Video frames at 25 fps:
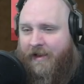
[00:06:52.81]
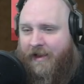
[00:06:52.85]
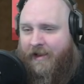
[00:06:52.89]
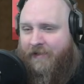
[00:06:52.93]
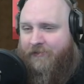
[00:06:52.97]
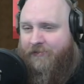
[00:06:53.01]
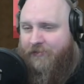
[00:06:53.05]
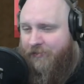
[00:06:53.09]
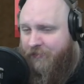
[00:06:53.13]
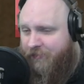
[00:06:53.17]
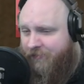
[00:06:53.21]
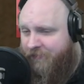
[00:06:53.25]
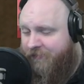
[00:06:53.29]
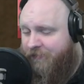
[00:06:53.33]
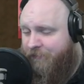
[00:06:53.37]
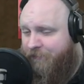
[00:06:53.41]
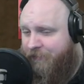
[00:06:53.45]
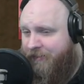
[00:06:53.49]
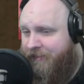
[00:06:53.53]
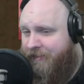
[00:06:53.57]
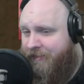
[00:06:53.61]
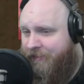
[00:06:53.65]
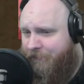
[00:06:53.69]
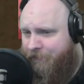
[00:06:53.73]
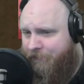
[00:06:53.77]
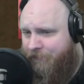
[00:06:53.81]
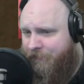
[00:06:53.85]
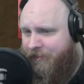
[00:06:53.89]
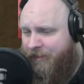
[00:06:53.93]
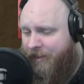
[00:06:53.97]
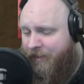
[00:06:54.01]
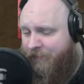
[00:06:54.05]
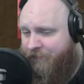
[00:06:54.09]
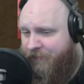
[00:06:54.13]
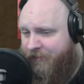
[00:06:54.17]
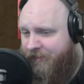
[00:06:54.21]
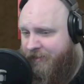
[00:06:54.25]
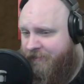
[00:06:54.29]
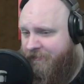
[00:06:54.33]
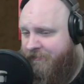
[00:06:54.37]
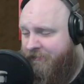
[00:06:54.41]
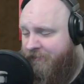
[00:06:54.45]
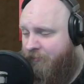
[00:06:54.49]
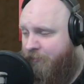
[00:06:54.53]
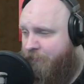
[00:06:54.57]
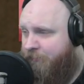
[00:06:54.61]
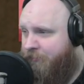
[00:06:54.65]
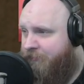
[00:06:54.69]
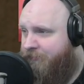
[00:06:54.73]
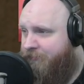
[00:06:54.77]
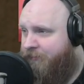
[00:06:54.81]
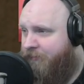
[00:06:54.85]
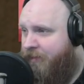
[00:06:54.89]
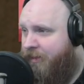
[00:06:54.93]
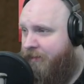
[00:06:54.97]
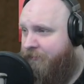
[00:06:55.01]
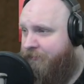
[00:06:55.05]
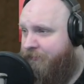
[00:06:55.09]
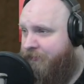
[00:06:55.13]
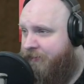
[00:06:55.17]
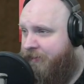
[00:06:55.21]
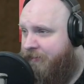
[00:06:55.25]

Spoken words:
It used to be, I think in 0.5,